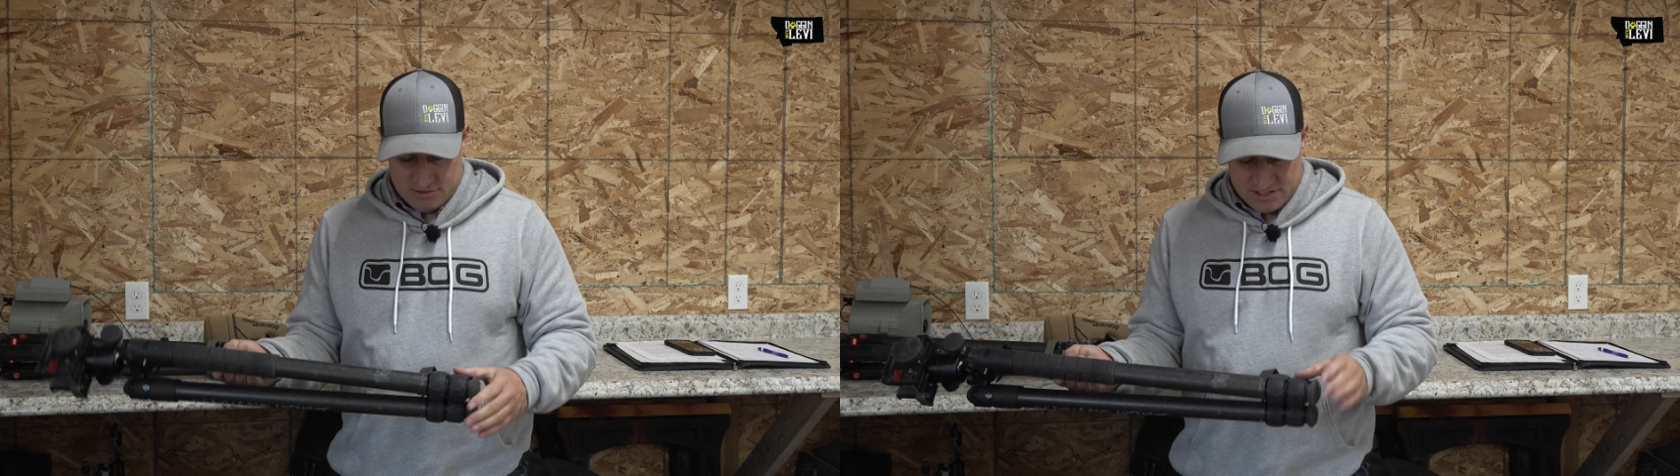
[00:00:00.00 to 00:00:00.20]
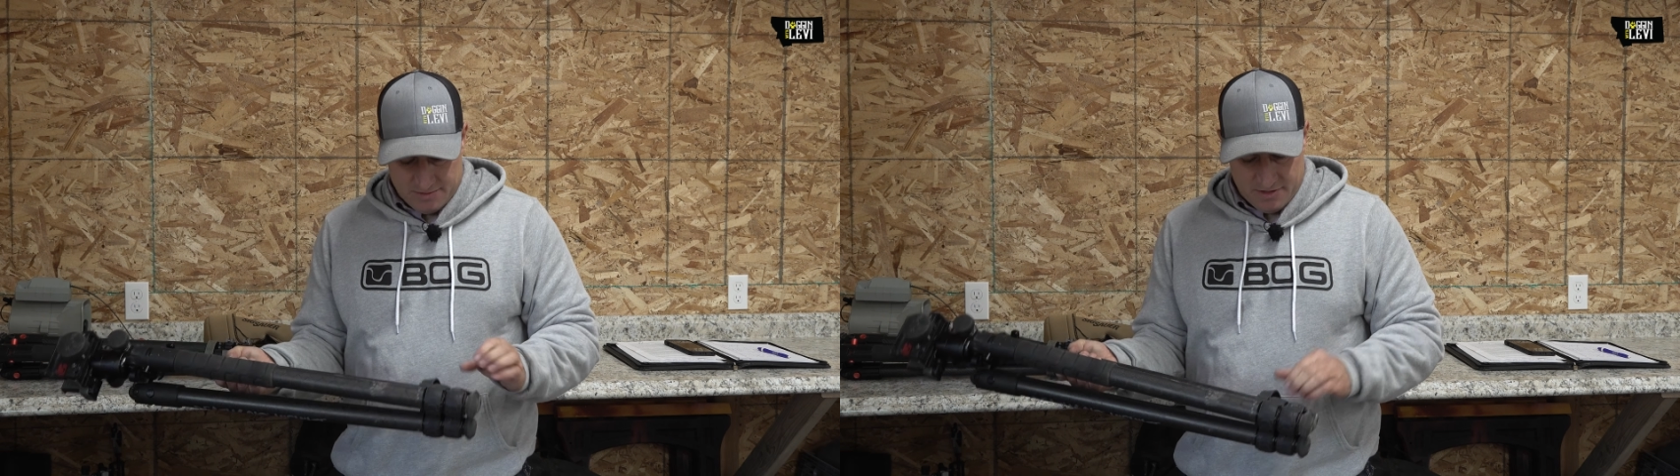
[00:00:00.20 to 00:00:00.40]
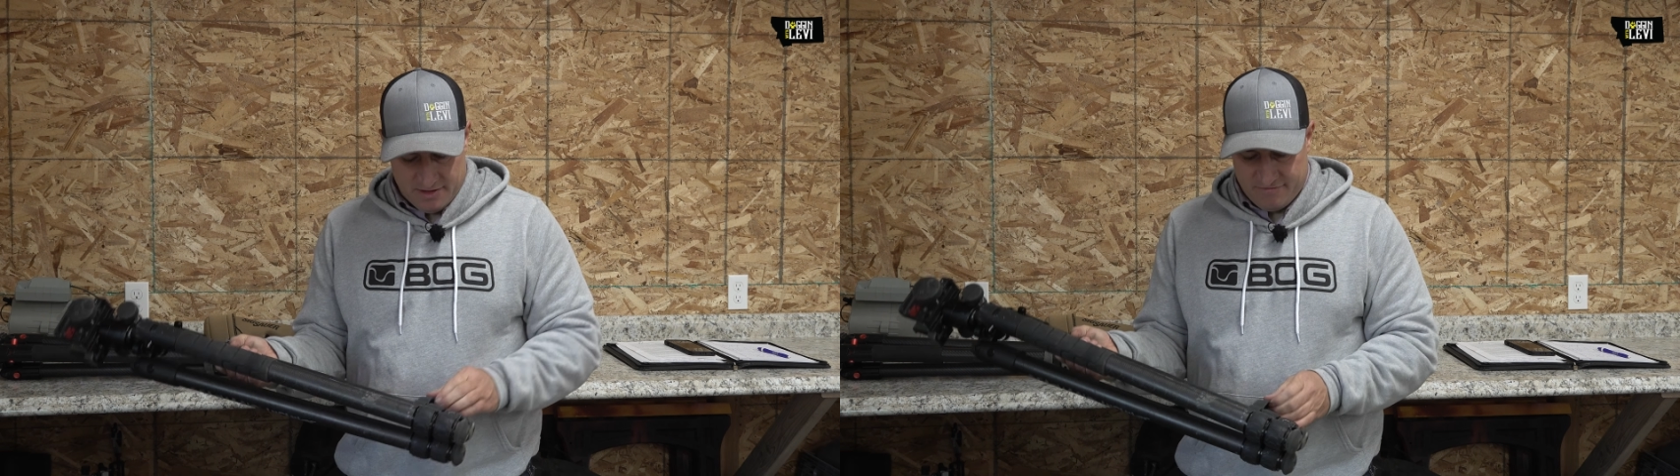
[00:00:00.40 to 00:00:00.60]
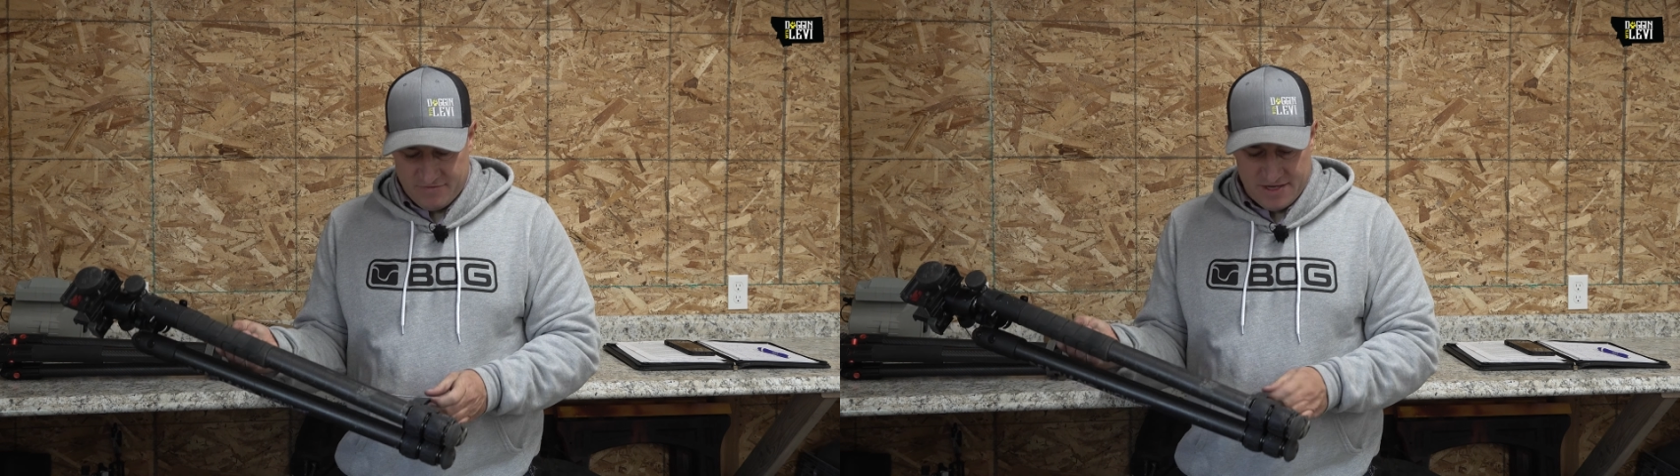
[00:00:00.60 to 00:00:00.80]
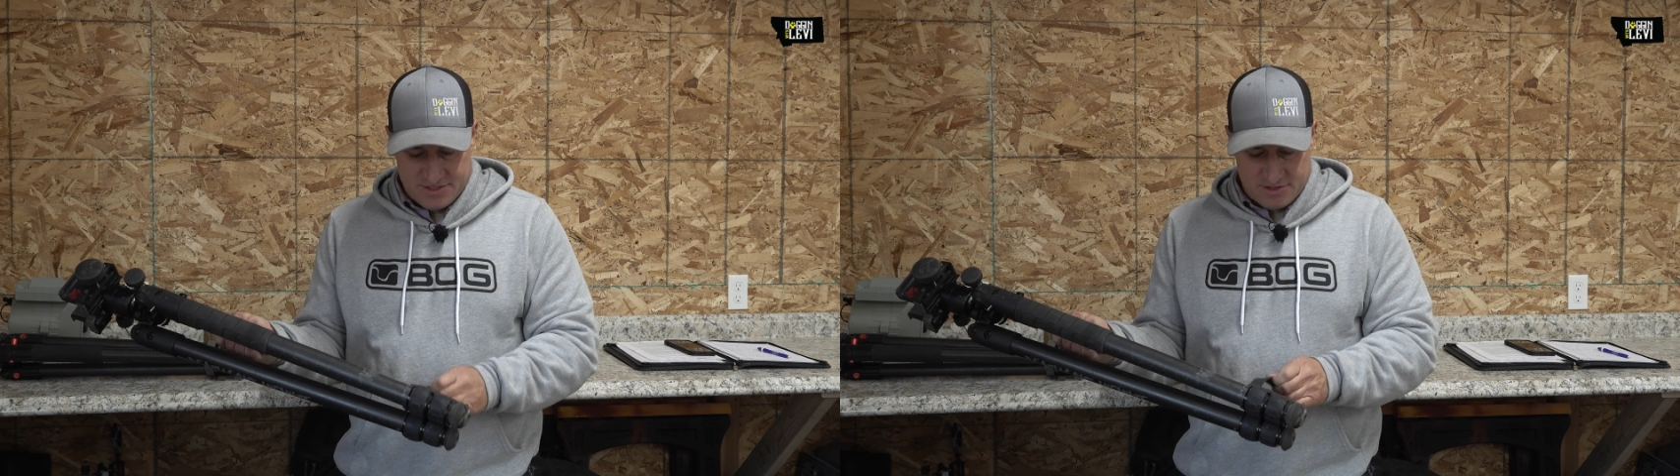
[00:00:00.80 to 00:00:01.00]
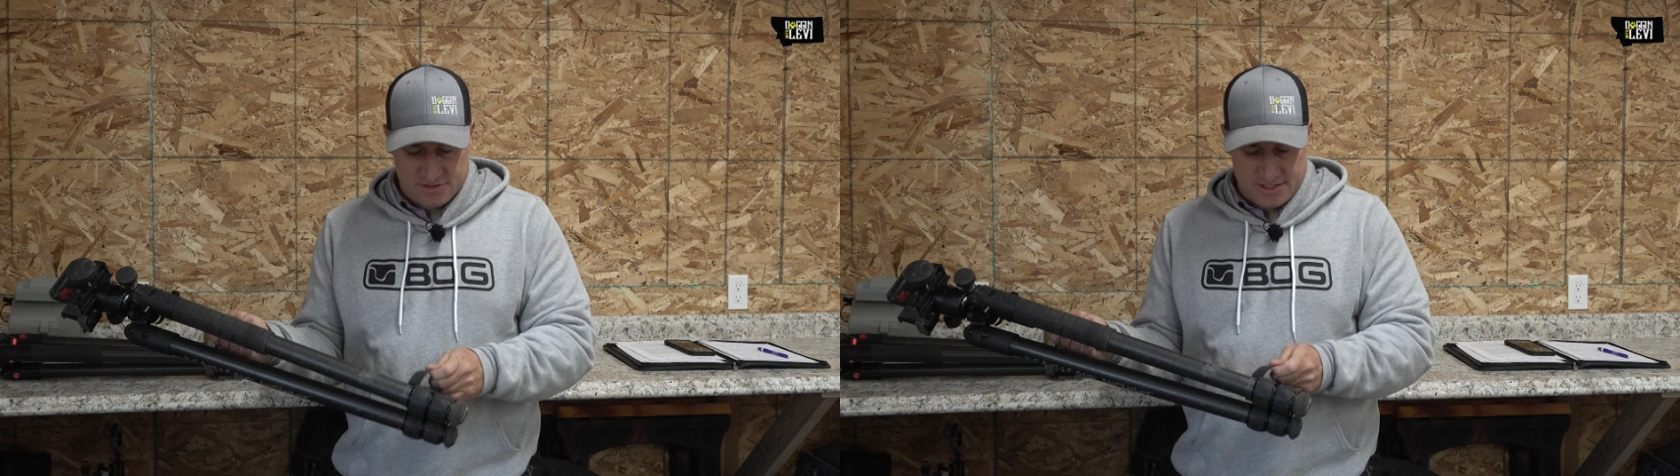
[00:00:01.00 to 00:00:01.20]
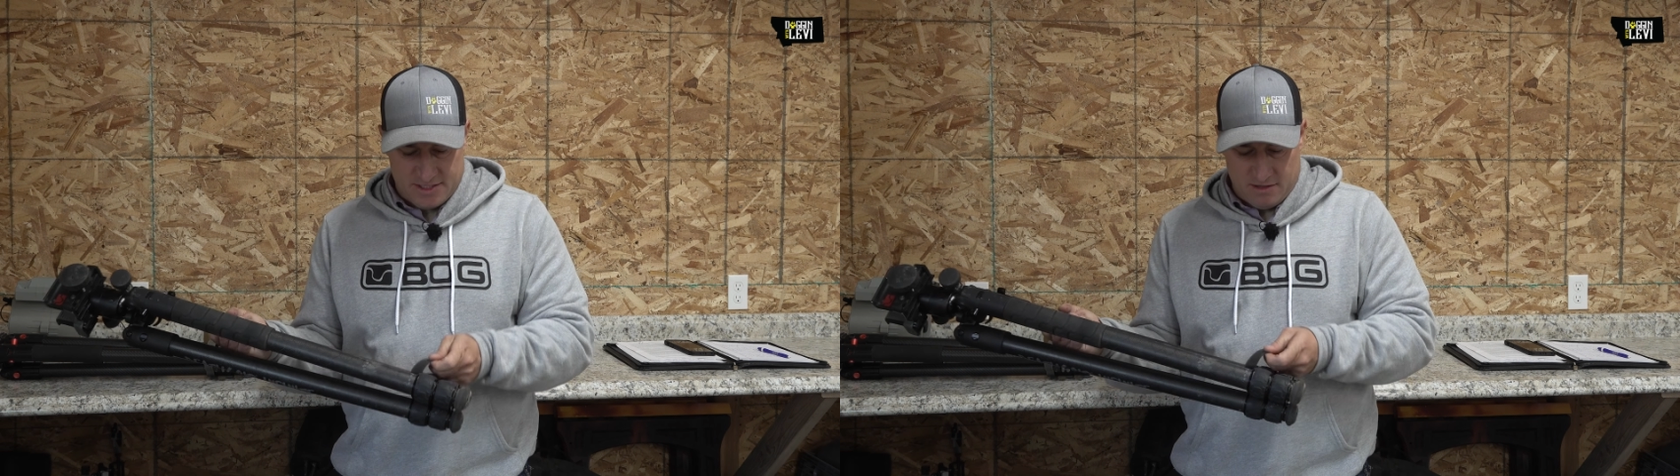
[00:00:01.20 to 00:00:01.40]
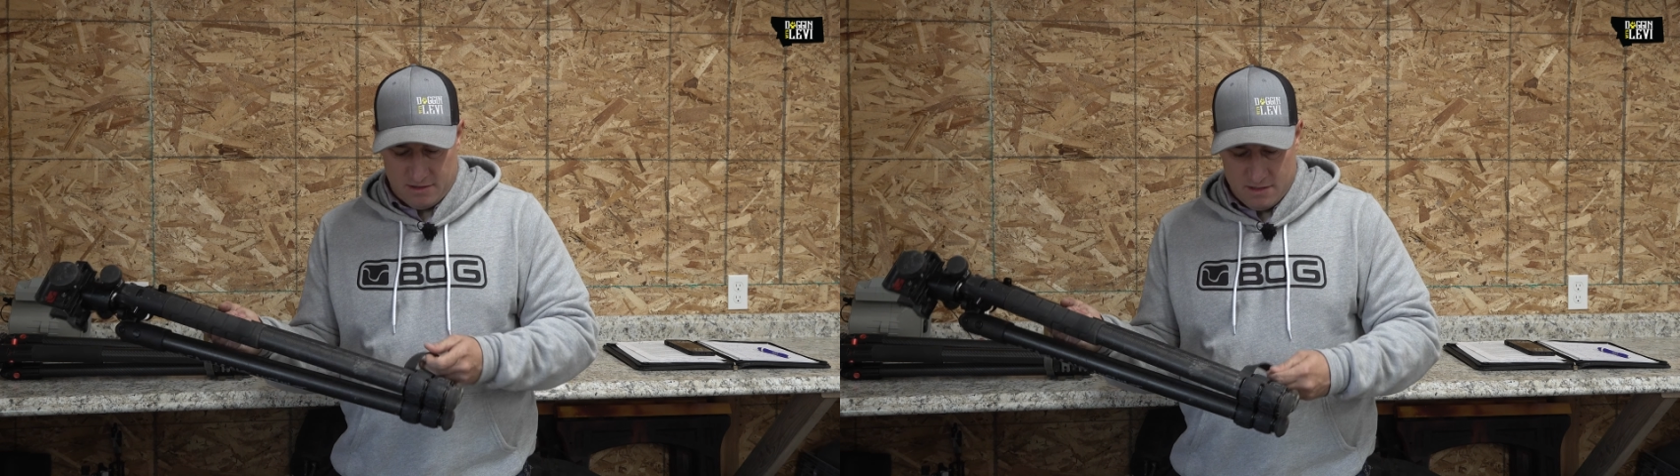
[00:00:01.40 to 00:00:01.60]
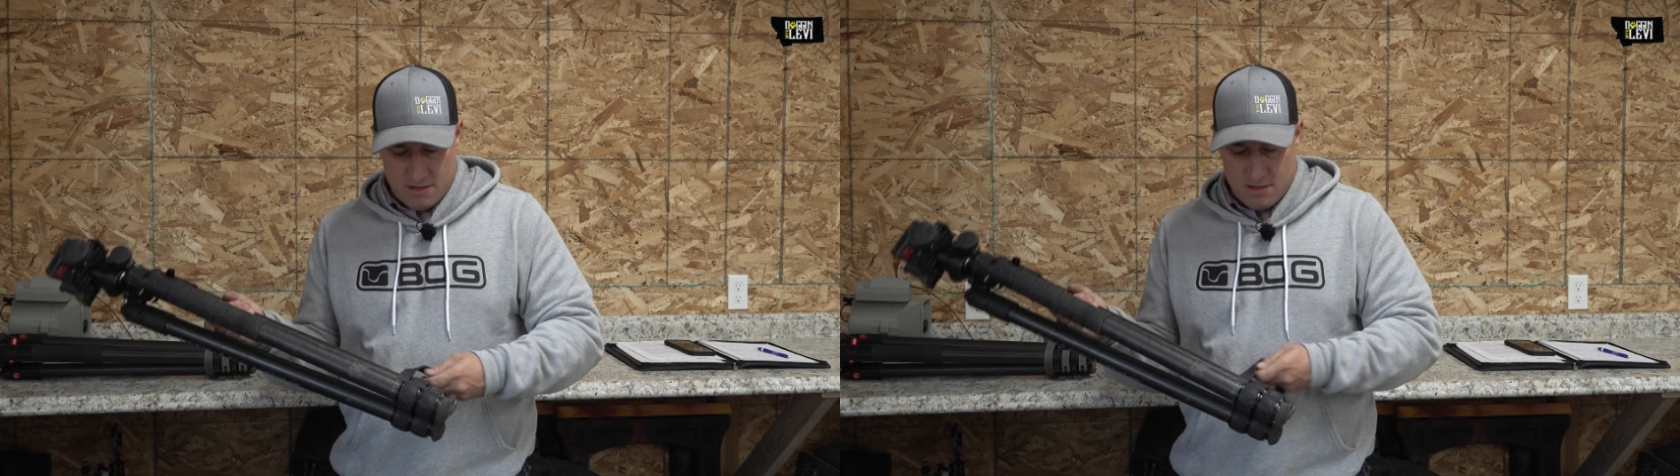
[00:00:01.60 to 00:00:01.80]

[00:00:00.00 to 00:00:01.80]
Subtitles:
Some of the features that are